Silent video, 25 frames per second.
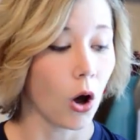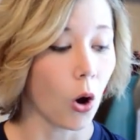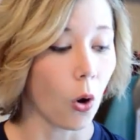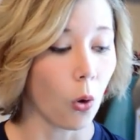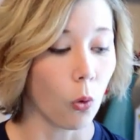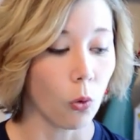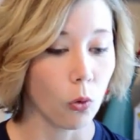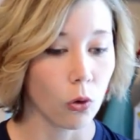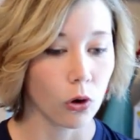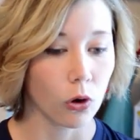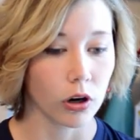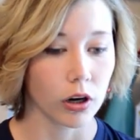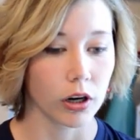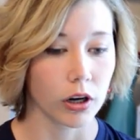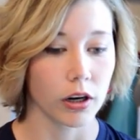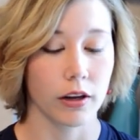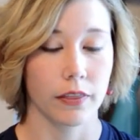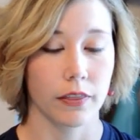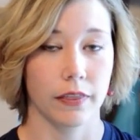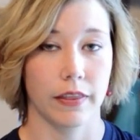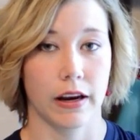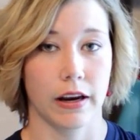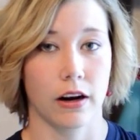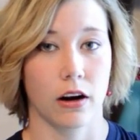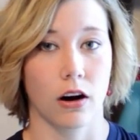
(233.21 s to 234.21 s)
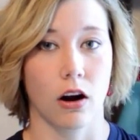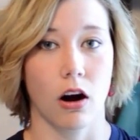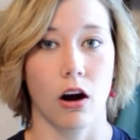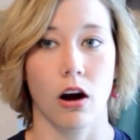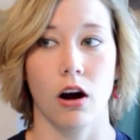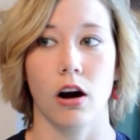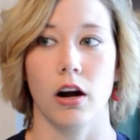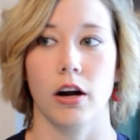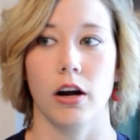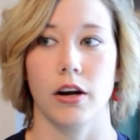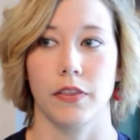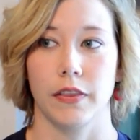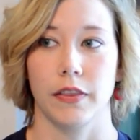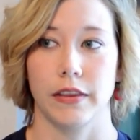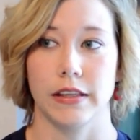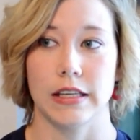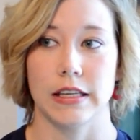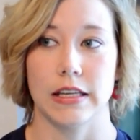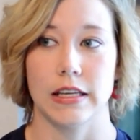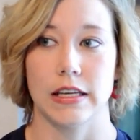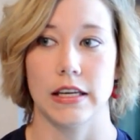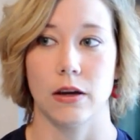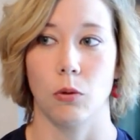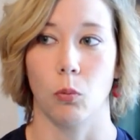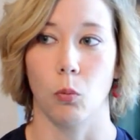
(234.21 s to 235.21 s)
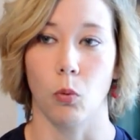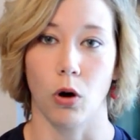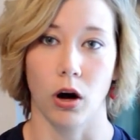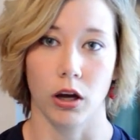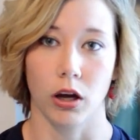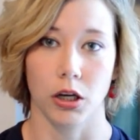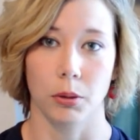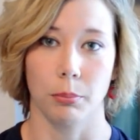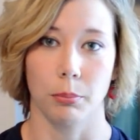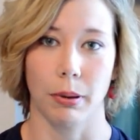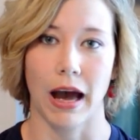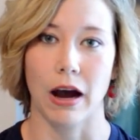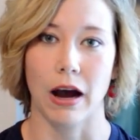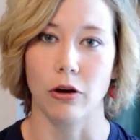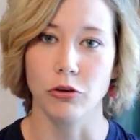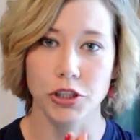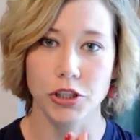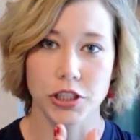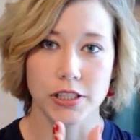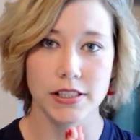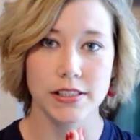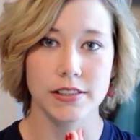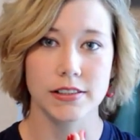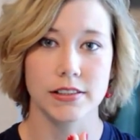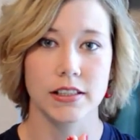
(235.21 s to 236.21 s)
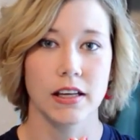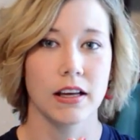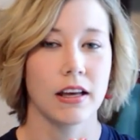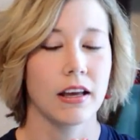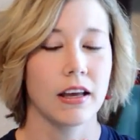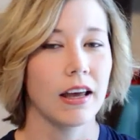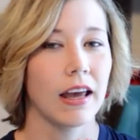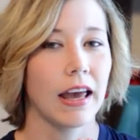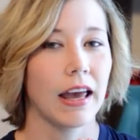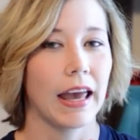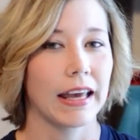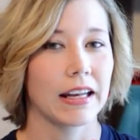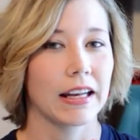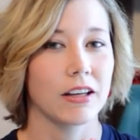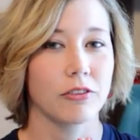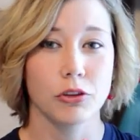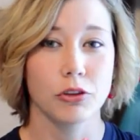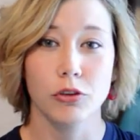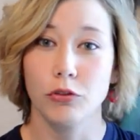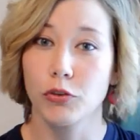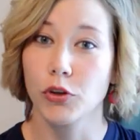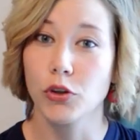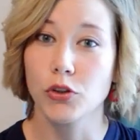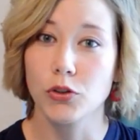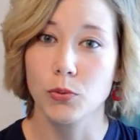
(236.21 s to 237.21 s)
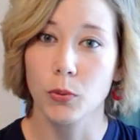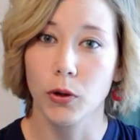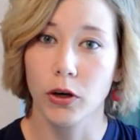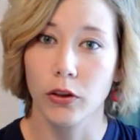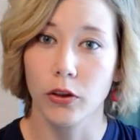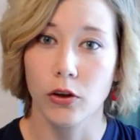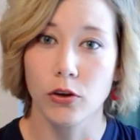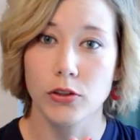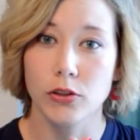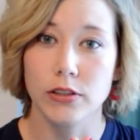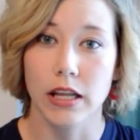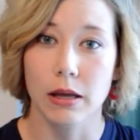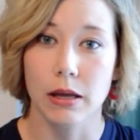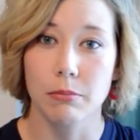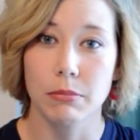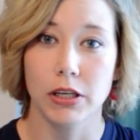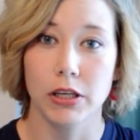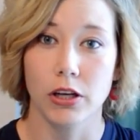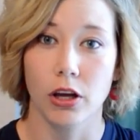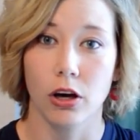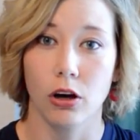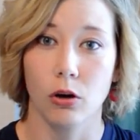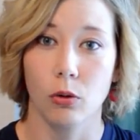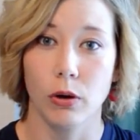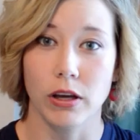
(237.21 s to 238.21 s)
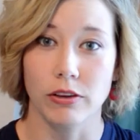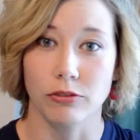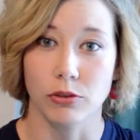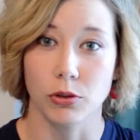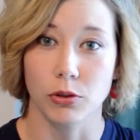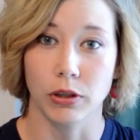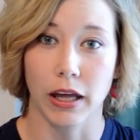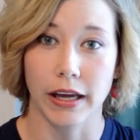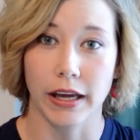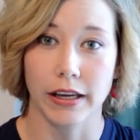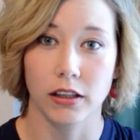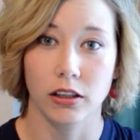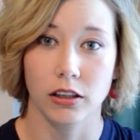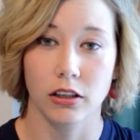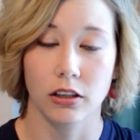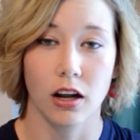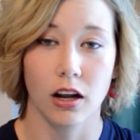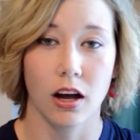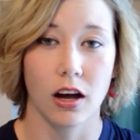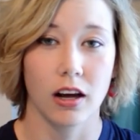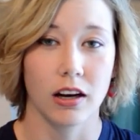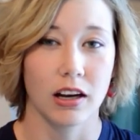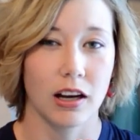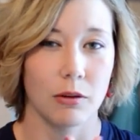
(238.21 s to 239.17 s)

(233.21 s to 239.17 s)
Or there are the water pouches, and if you've used one of those, let me know if you like it or not.